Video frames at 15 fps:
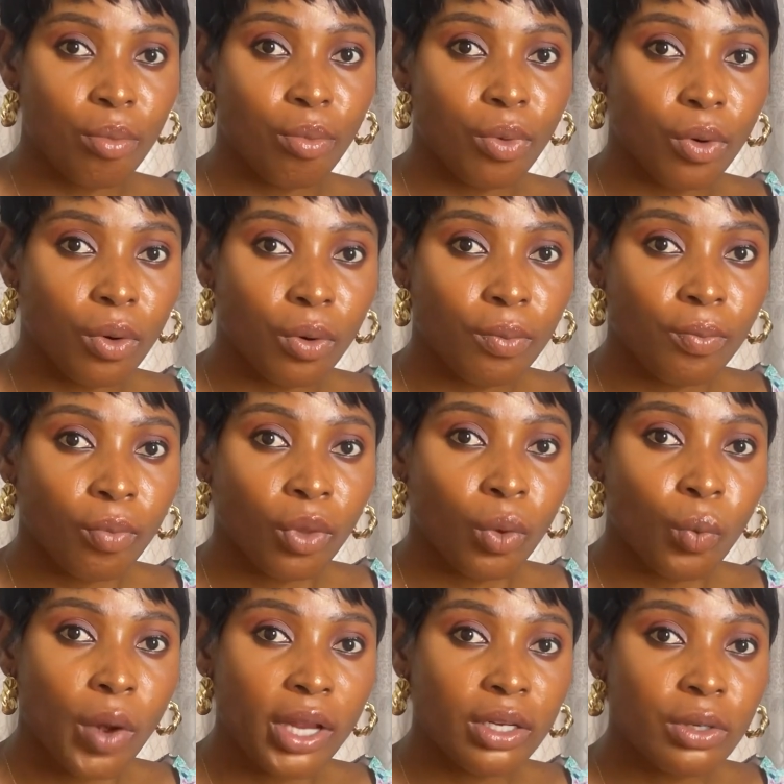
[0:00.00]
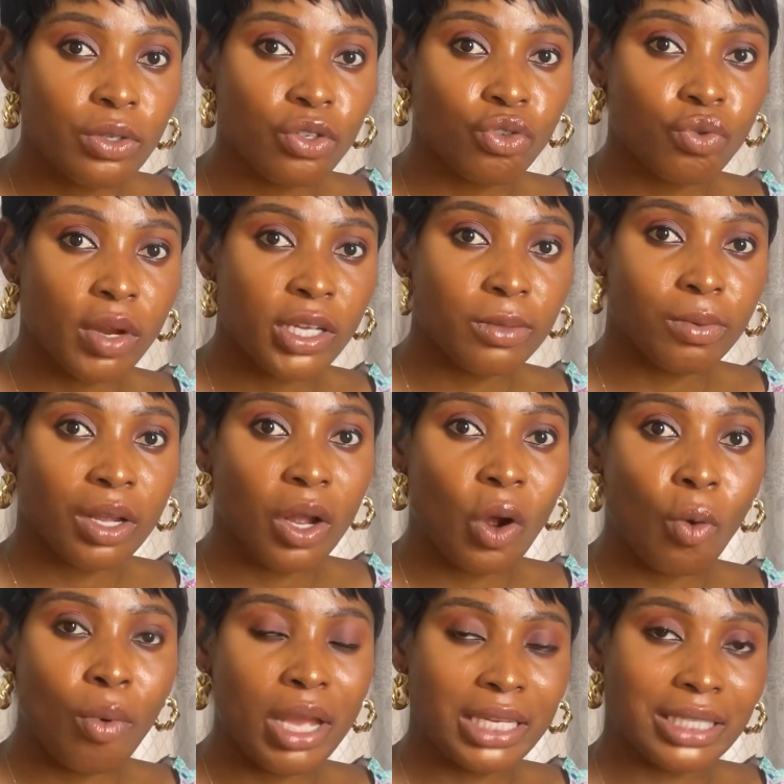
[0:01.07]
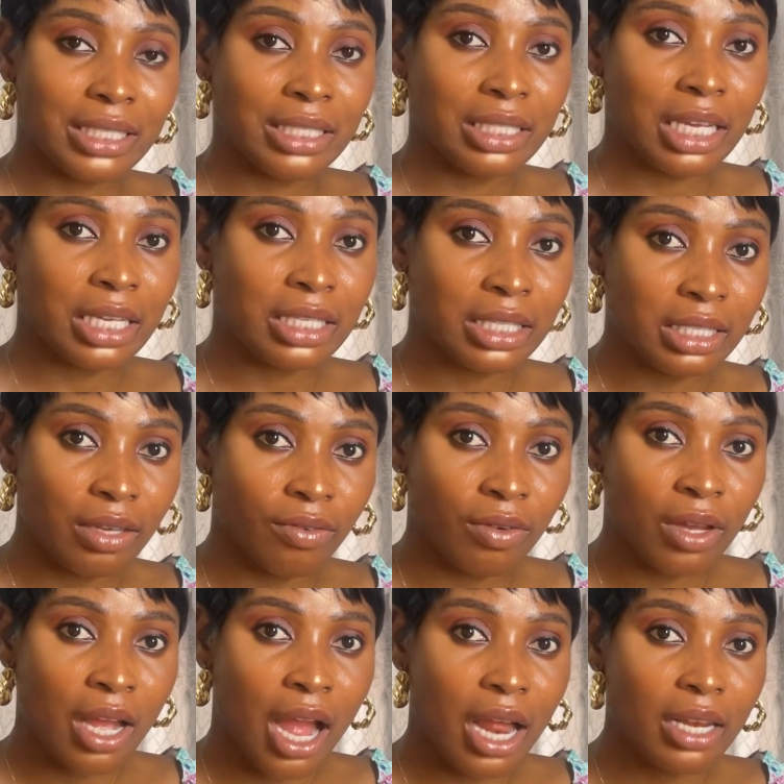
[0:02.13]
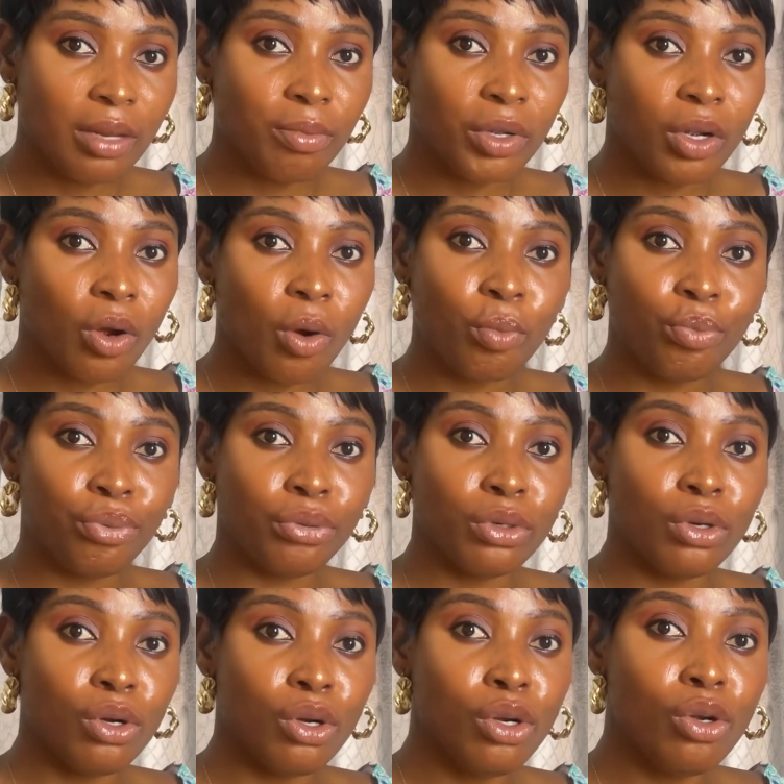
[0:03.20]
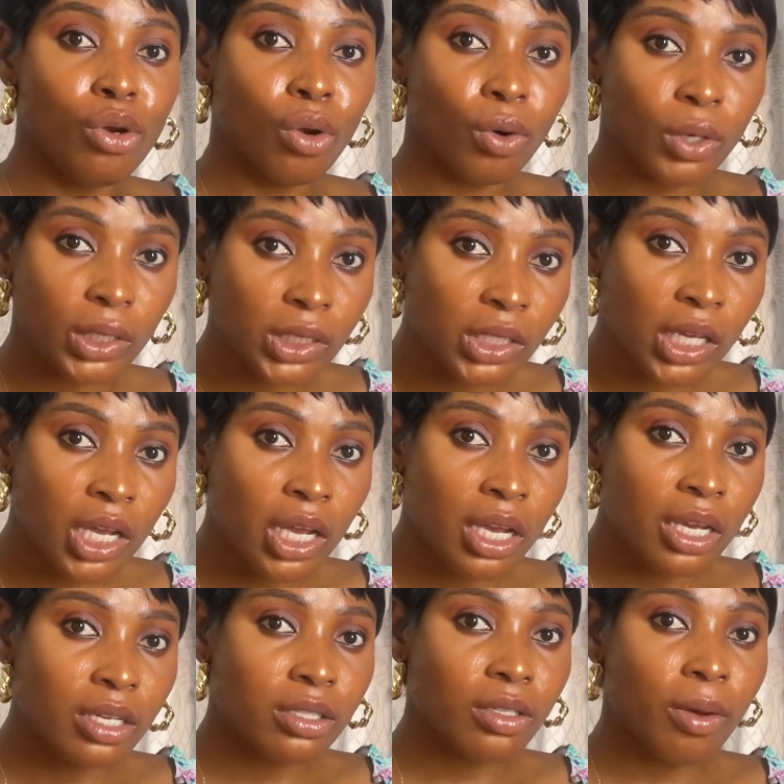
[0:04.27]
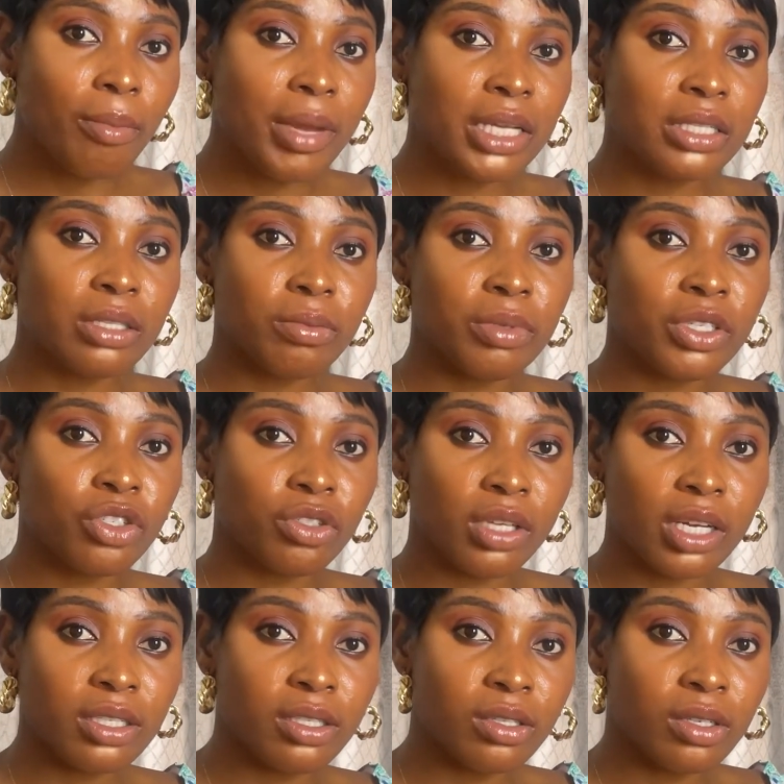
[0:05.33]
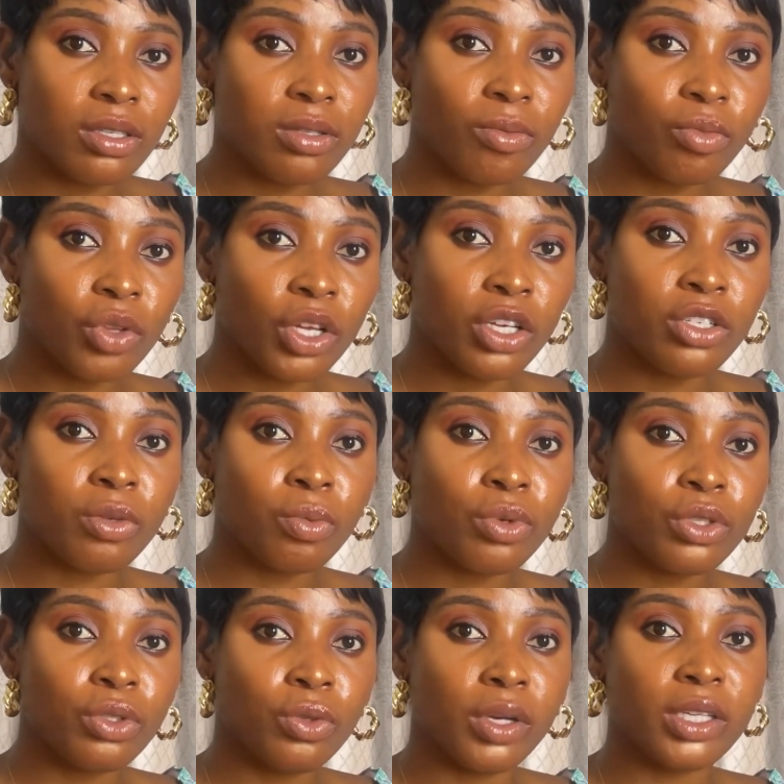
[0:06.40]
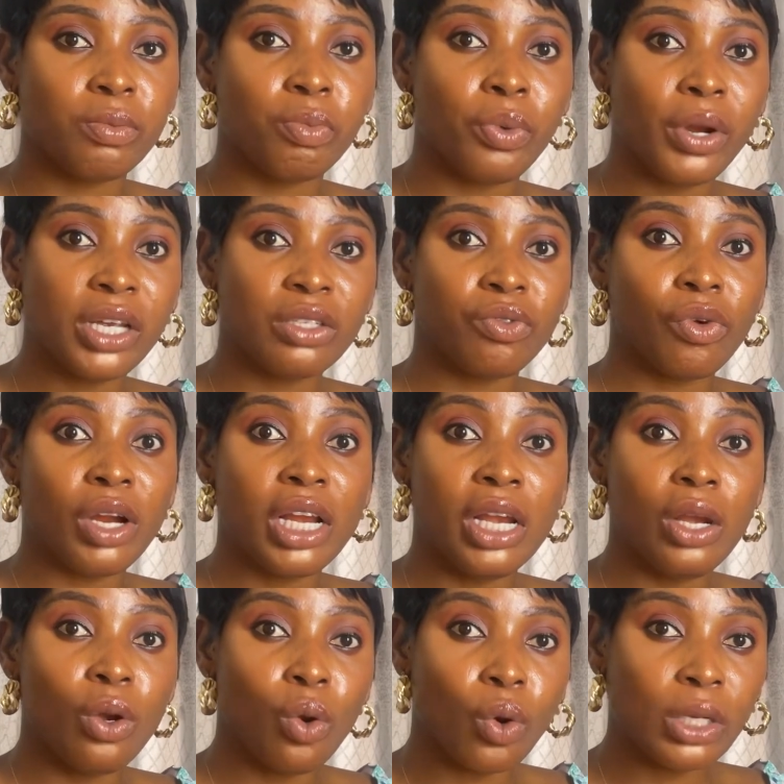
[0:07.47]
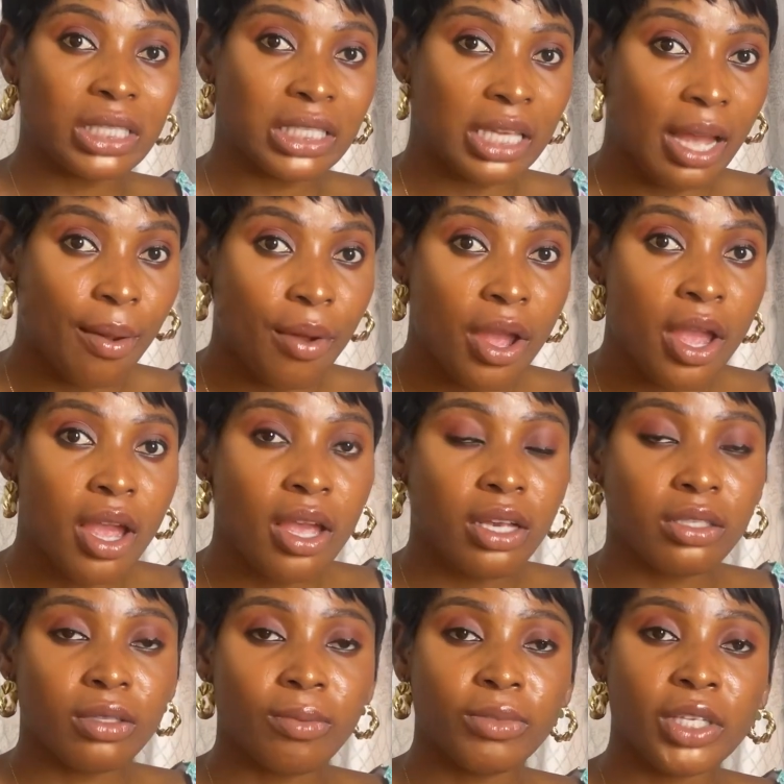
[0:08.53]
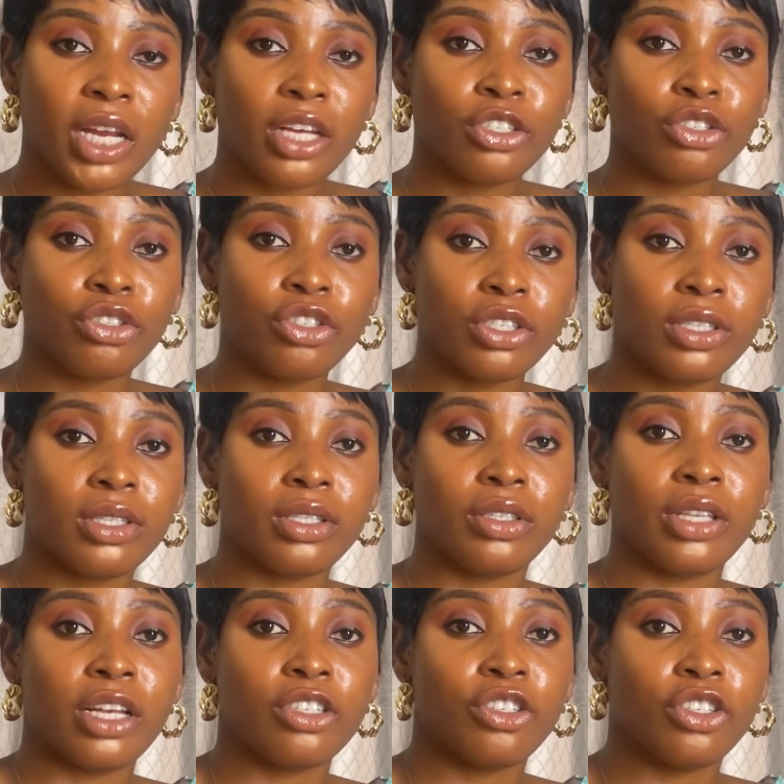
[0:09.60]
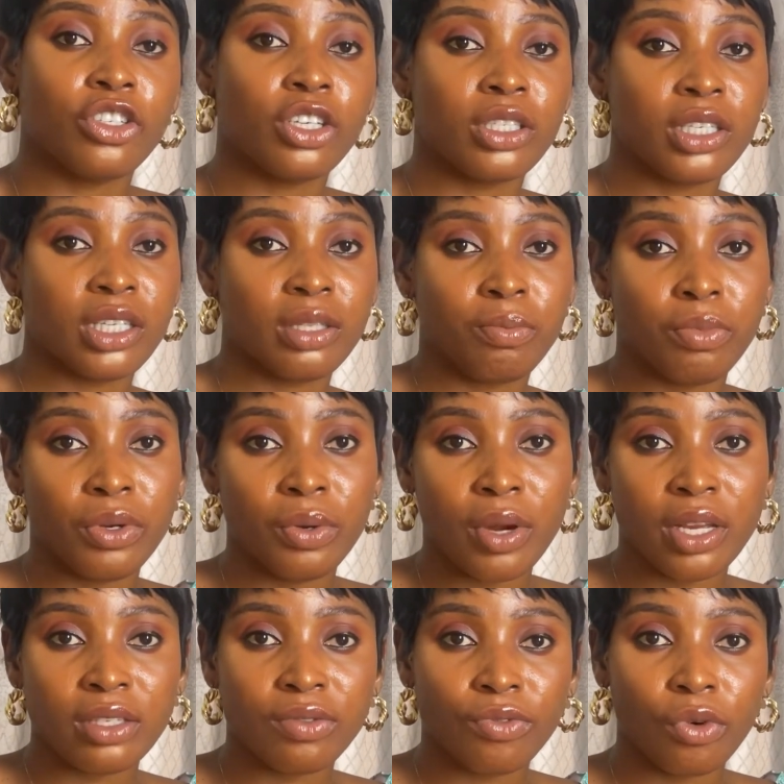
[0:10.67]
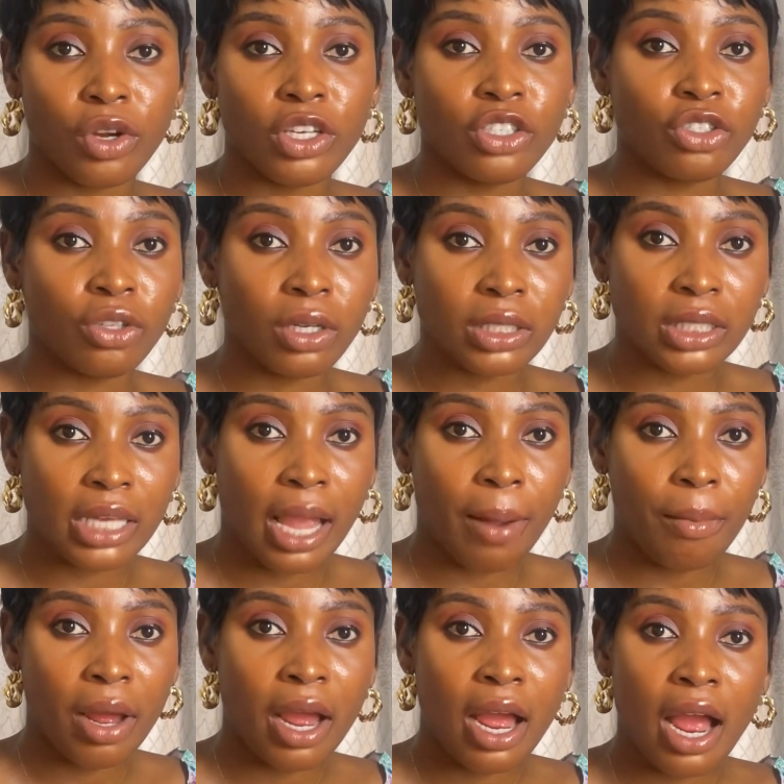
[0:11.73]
but when those stress become excessive and they become prolonged it's not meant to be stress is not something you're supposed to experience for a long time it's something that should just that you should just experience for a short time